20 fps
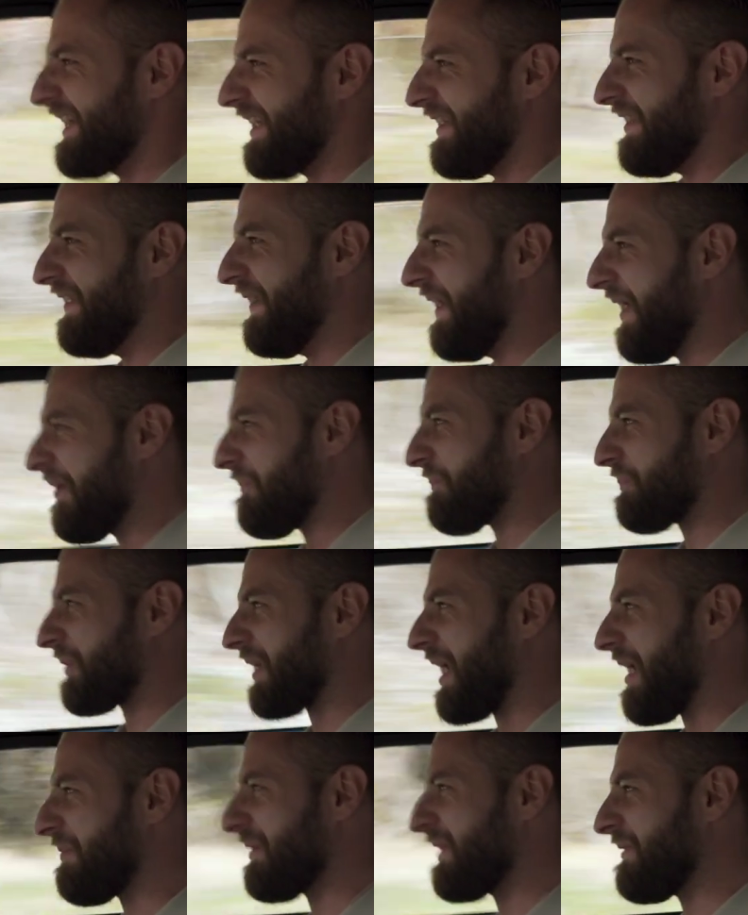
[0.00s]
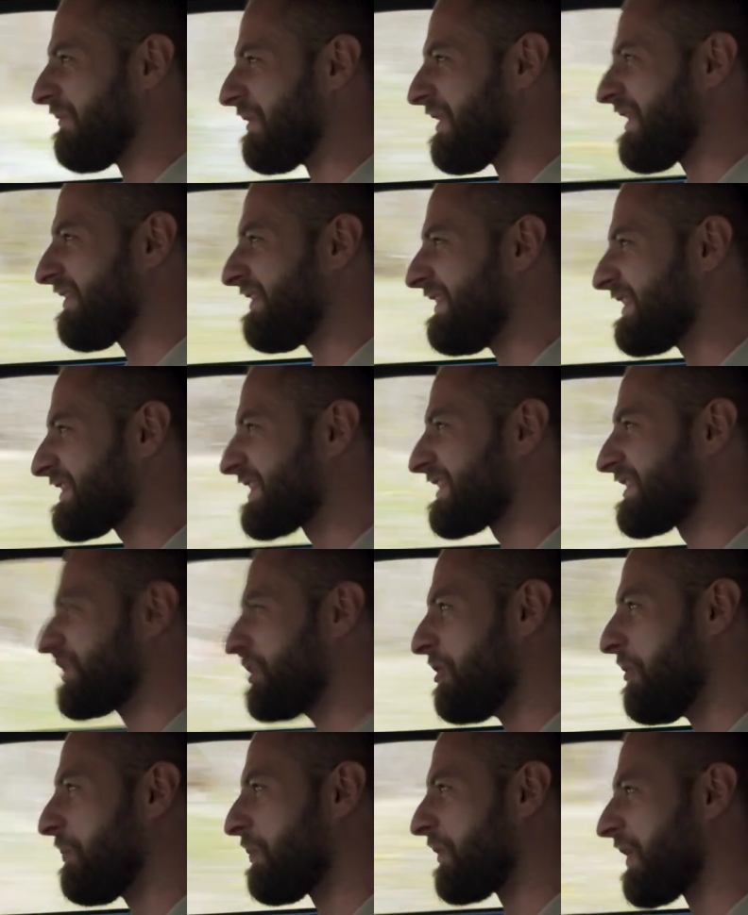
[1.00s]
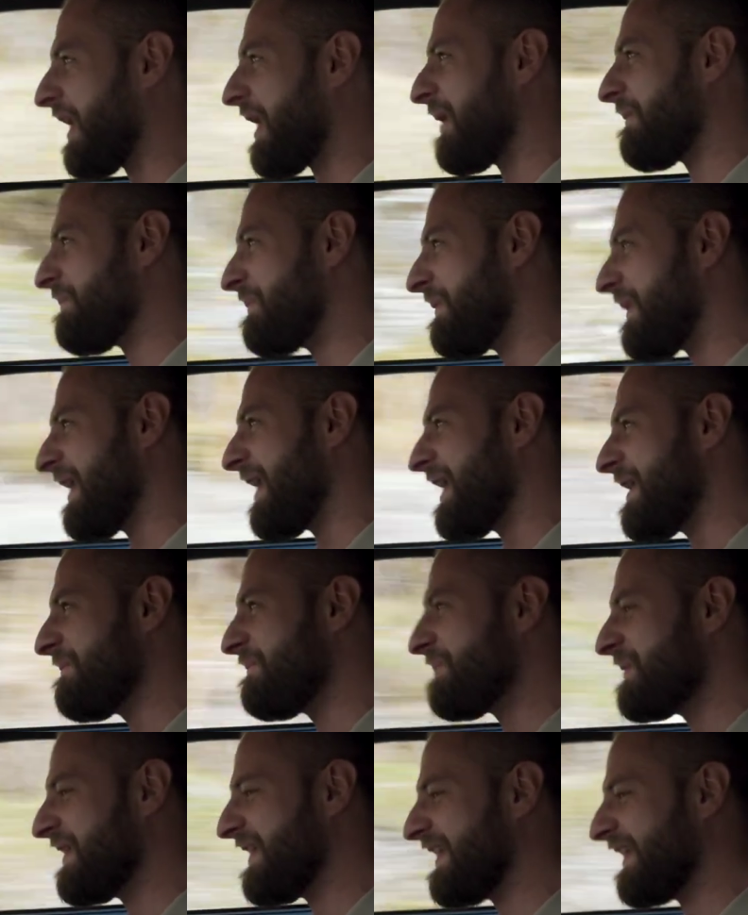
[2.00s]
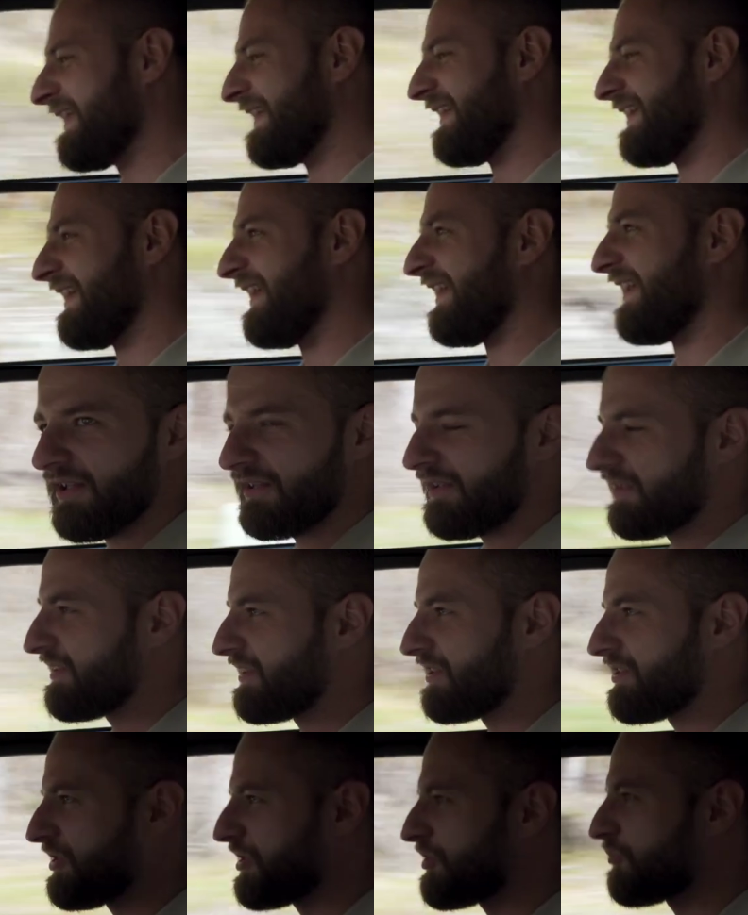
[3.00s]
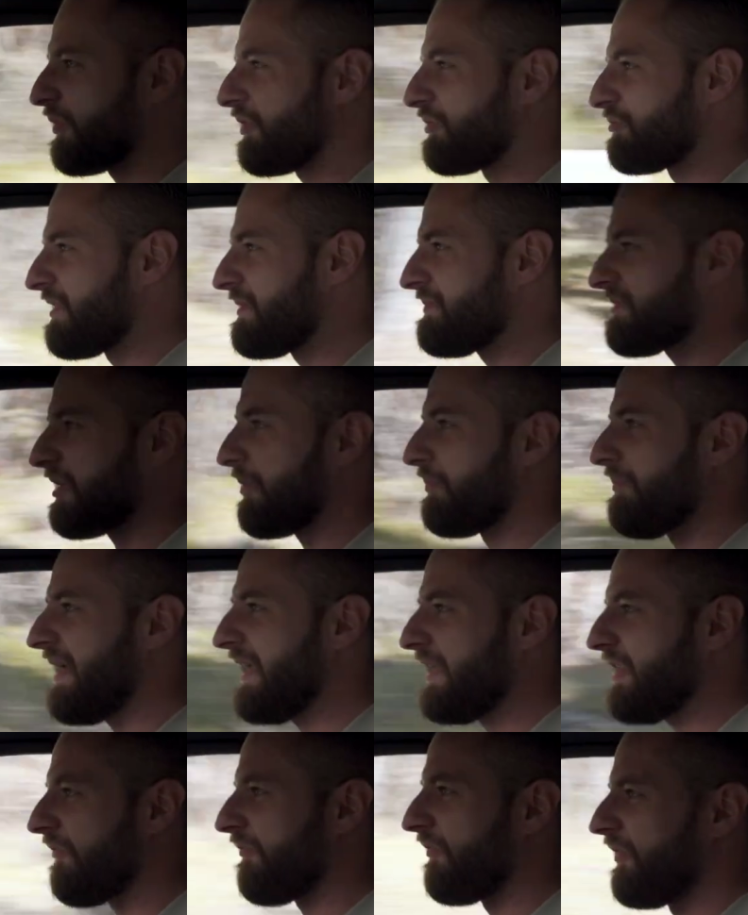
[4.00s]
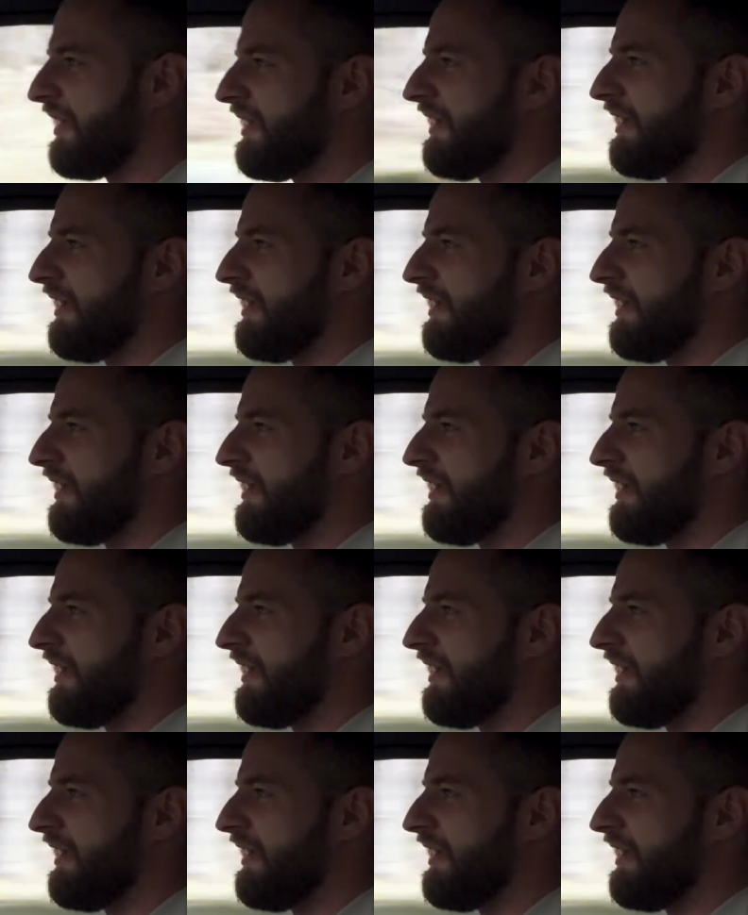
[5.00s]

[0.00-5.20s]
No problem with the Supra, baby. This is just what dreams are made of.